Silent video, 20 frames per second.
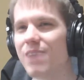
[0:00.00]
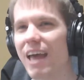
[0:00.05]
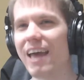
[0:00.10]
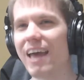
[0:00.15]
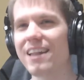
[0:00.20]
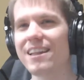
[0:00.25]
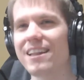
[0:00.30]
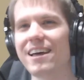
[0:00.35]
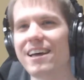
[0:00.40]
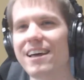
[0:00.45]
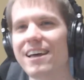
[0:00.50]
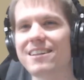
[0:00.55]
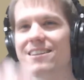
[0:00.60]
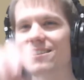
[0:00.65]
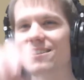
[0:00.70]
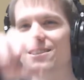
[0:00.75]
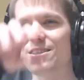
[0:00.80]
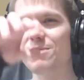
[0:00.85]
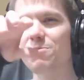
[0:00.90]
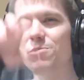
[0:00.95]
and then
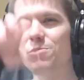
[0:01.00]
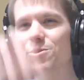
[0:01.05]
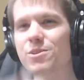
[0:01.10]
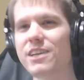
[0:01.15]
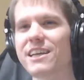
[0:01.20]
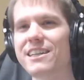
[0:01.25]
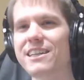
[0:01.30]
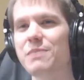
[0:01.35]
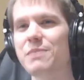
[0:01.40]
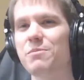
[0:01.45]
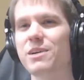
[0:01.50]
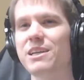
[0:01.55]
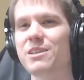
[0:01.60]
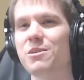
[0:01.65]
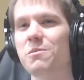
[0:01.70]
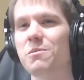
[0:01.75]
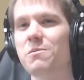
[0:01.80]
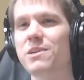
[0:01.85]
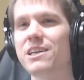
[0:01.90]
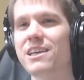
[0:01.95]
just mutate them
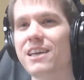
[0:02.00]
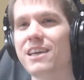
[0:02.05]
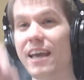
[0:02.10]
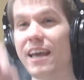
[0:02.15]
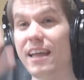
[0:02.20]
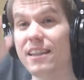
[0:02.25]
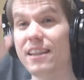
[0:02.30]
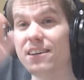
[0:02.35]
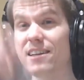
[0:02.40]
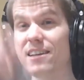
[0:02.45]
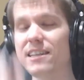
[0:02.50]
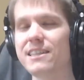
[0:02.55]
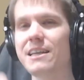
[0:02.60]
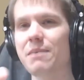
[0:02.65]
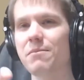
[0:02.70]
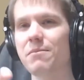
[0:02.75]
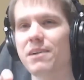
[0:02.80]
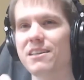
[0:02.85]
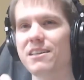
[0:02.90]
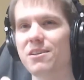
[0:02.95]
randomly and read
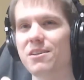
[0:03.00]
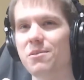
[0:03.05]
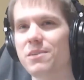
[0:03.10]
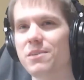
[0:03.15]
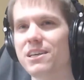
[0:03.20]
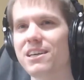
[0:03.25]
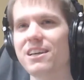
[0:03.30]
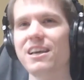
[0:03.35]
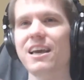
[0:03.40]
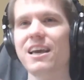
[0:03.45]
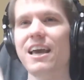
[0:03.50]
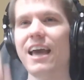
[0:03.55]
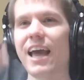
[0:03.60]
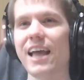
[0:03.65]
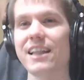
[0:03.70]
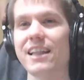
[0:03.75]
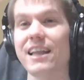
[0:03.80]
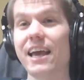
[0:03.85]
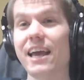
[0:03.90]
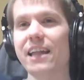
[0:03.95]
them randomly
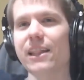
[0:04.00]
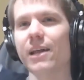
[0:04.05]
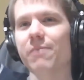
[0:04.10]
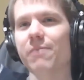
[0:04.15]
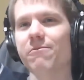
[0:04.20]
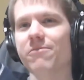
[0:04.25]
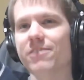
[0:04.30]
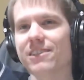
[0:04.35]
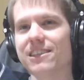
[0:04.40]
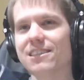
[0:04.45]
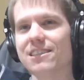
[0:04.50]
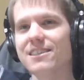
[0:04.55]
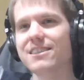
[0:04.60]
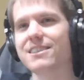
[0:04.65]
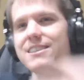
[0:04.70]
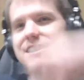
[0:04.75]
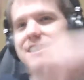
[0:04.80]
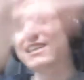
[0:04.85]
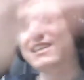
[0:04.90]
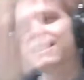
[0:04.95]
and end up with this